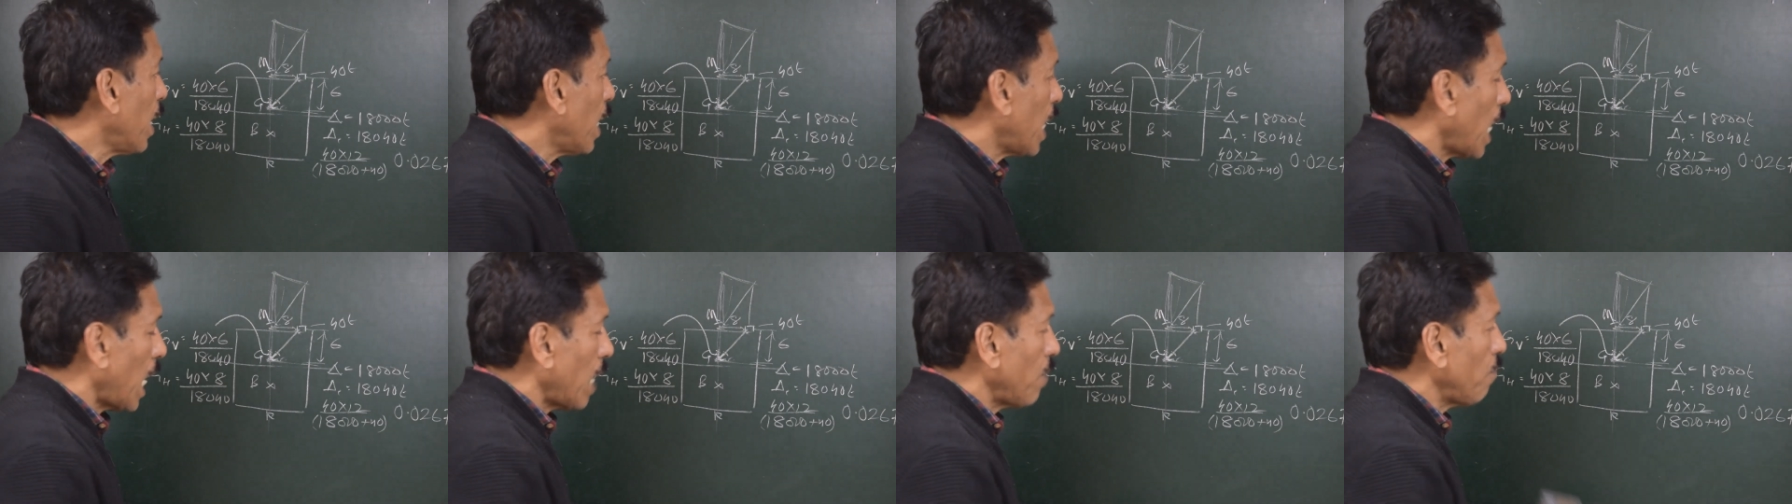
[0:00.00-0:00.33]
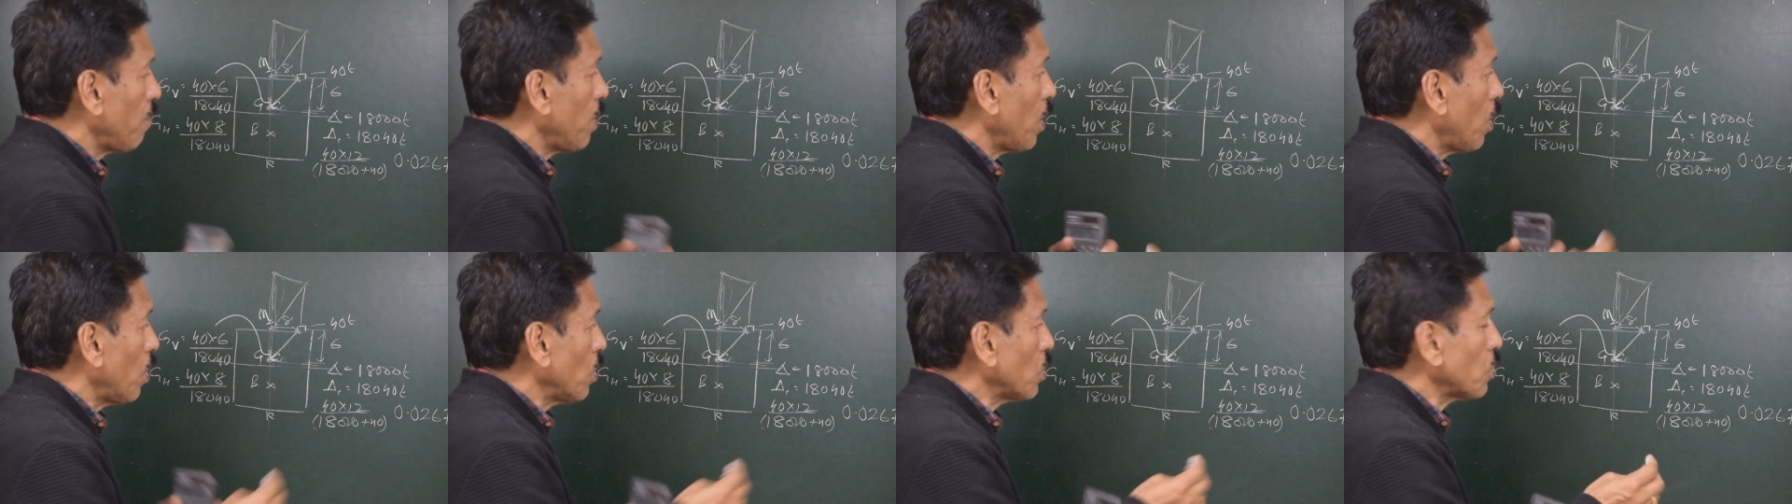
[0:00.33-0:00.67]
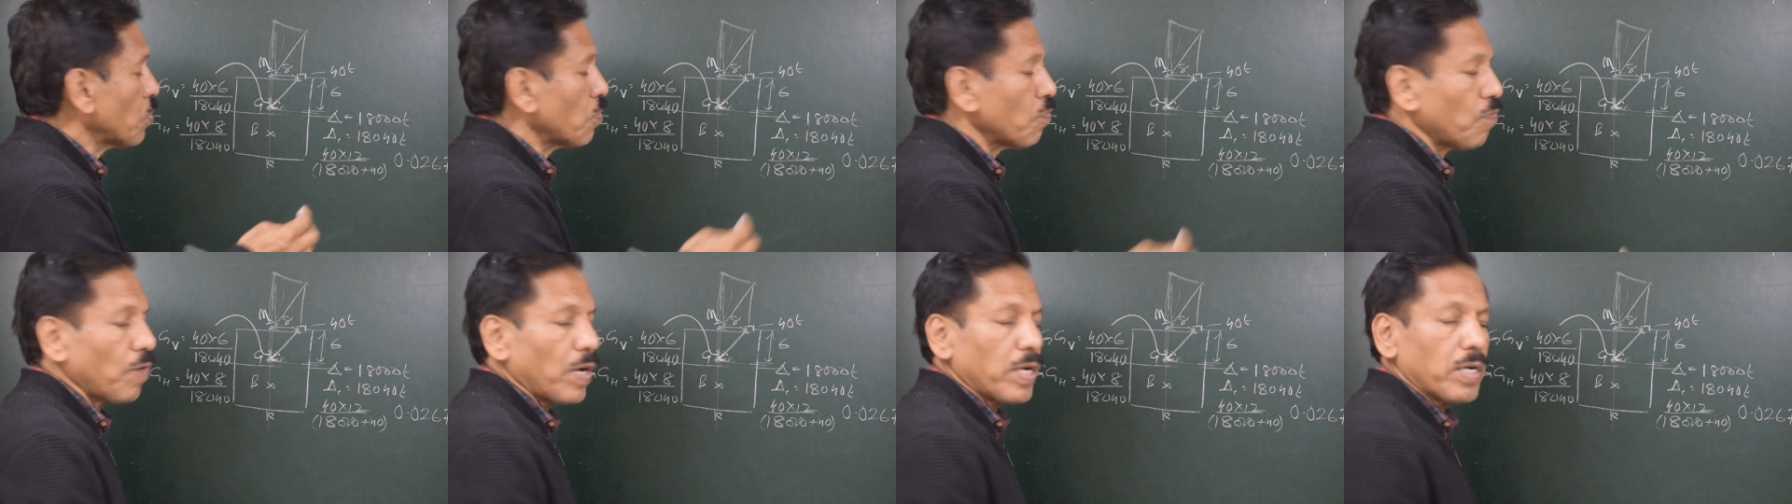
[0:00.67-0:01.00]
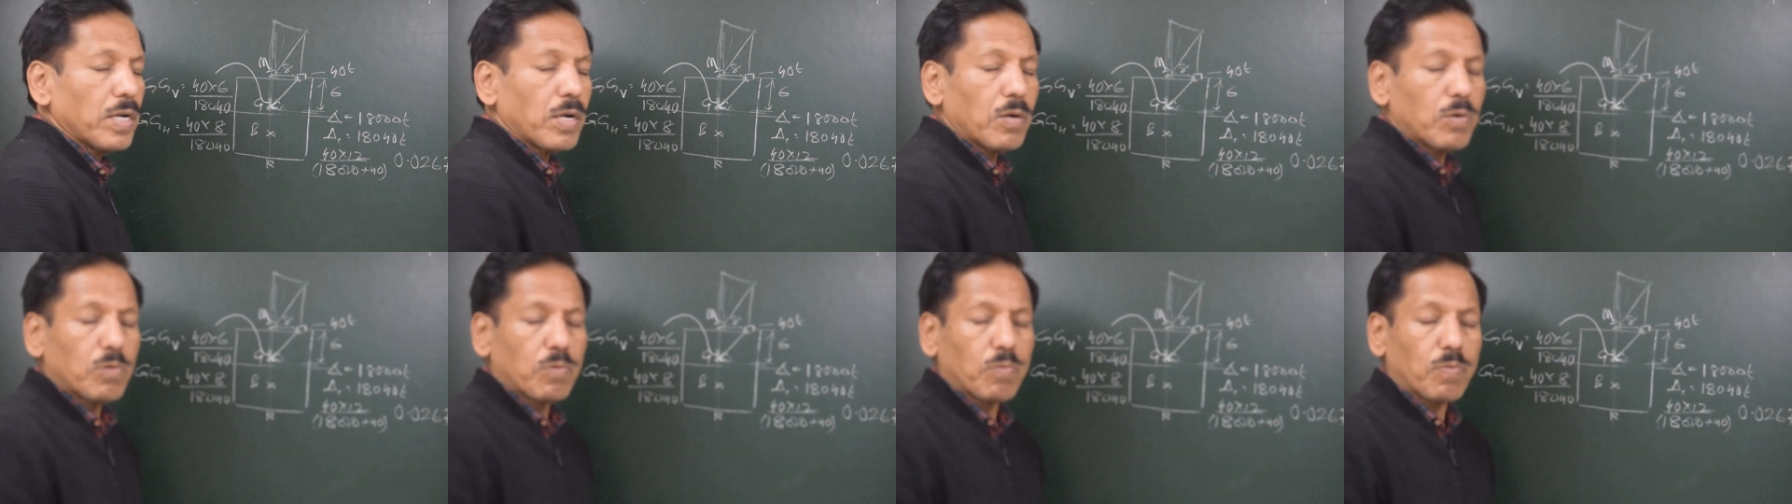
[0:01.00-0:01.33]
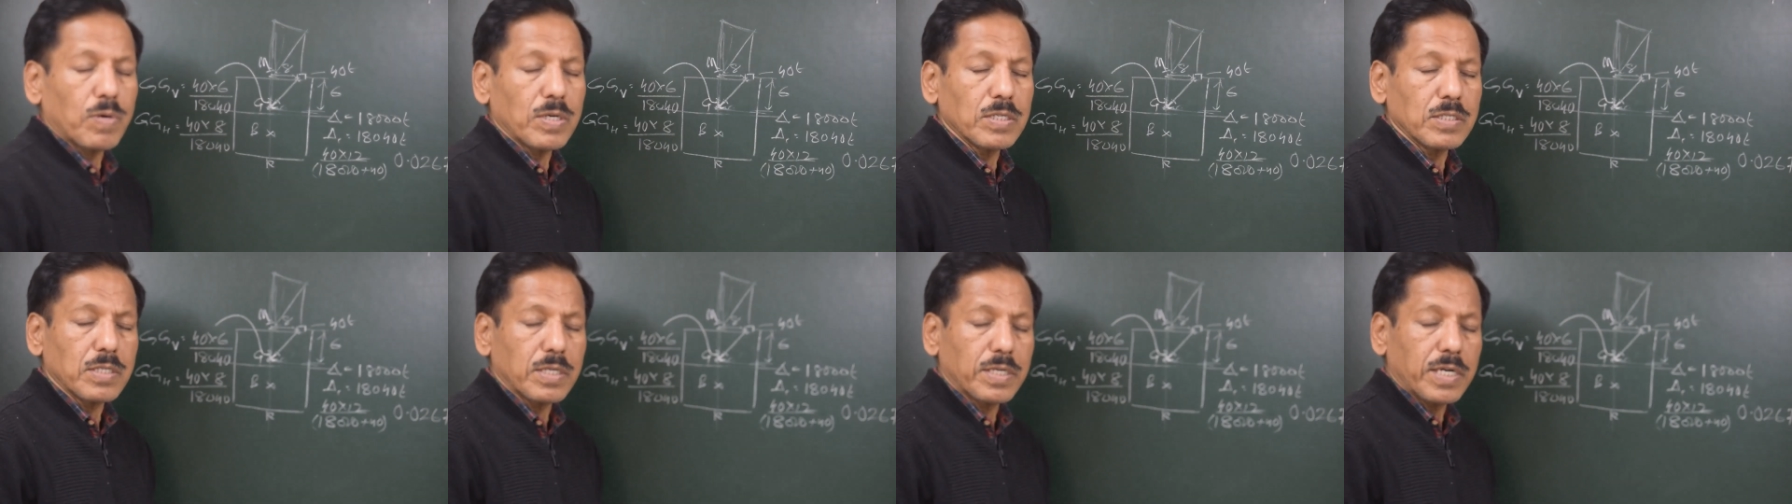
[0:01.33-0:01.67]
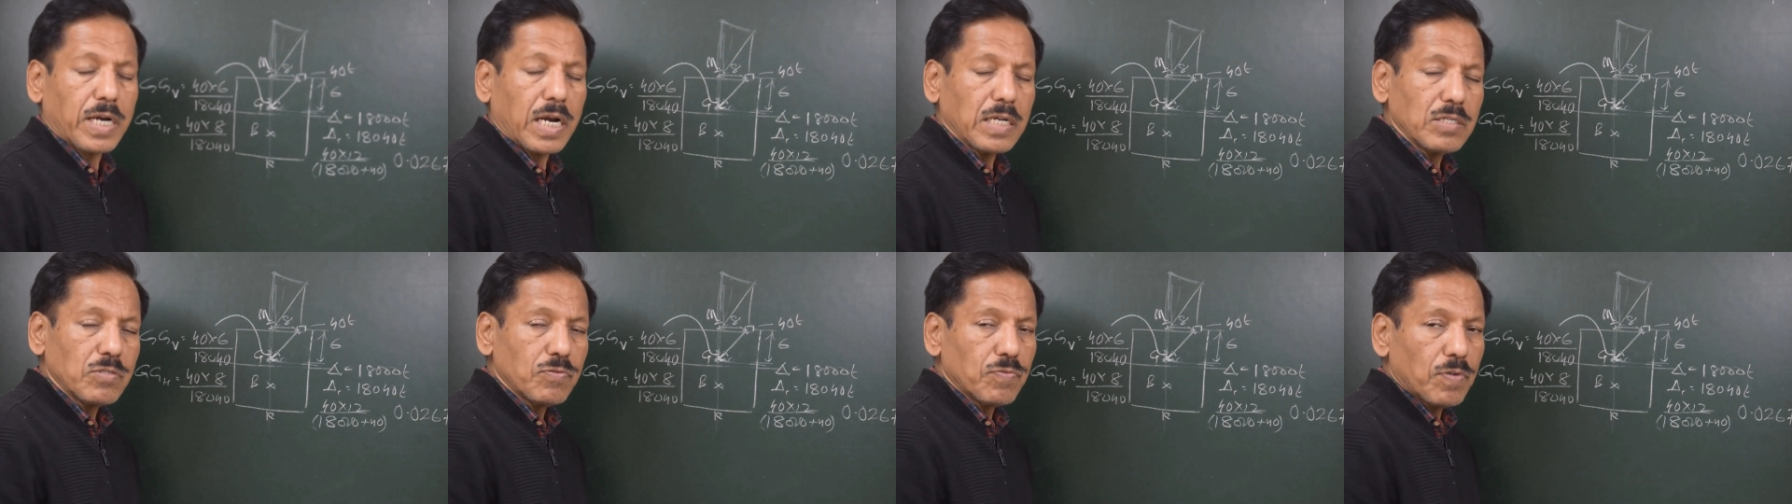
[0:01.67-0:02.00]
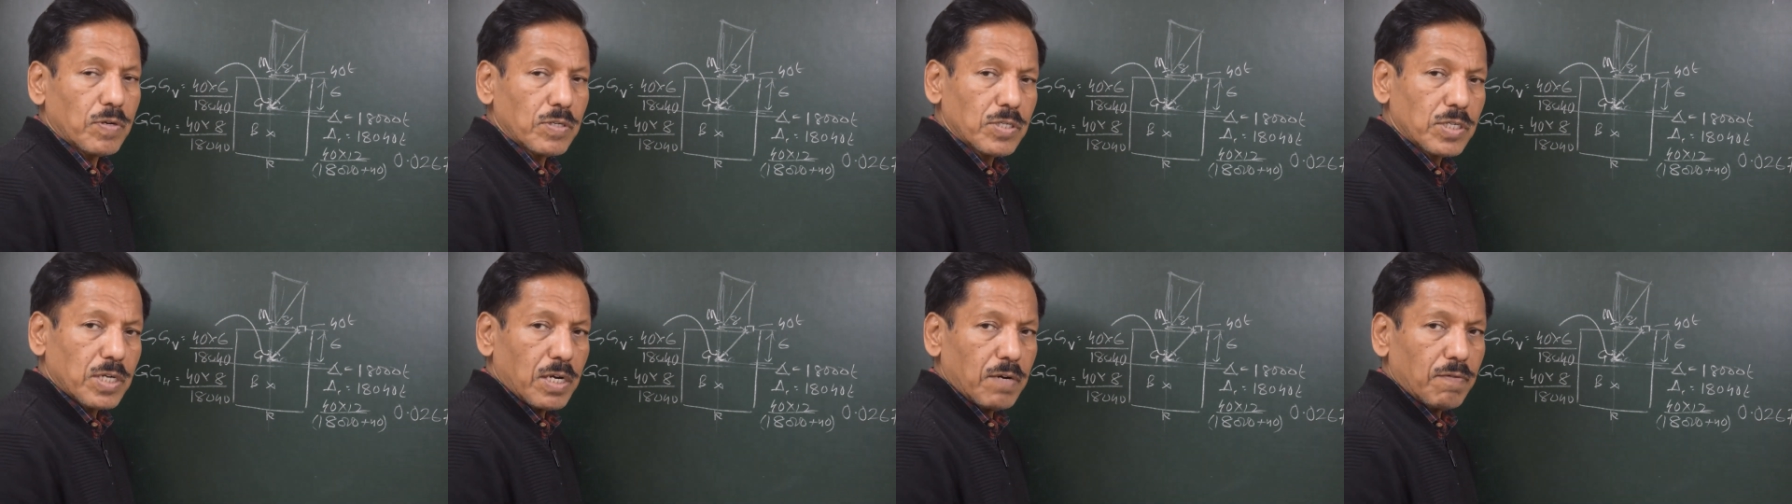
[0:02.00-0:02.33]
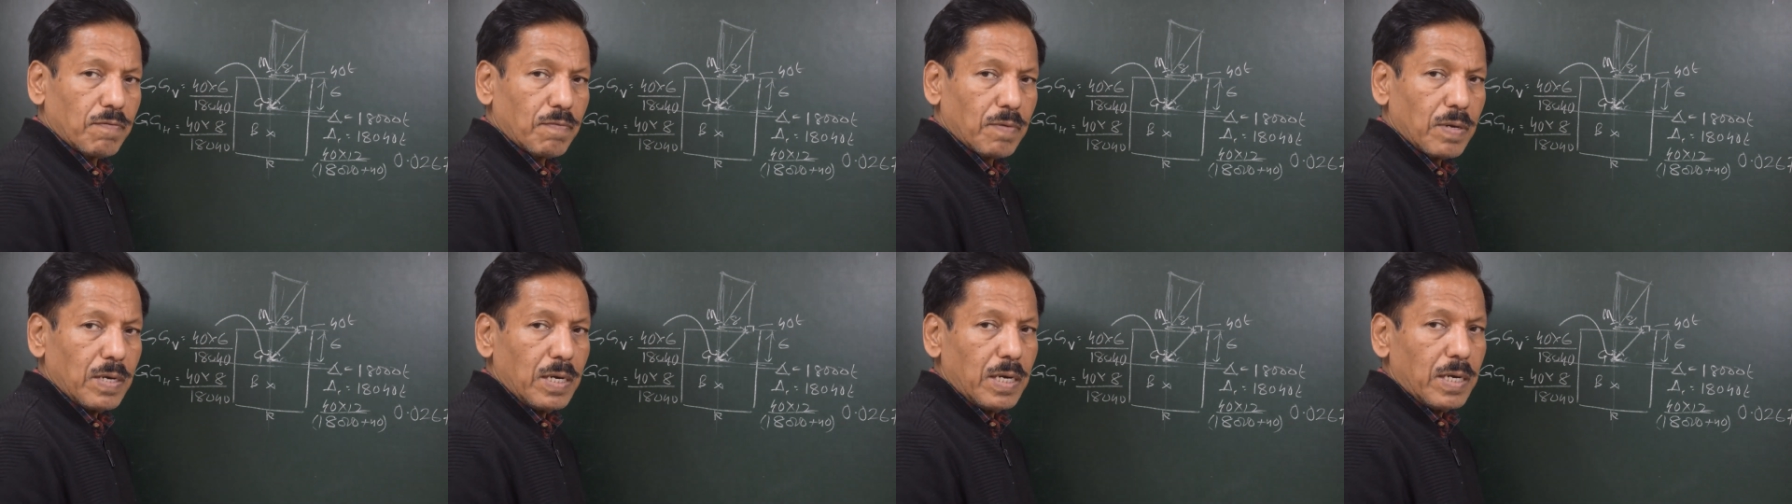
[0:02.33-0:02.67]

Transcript: And we also find out what is the transverse shift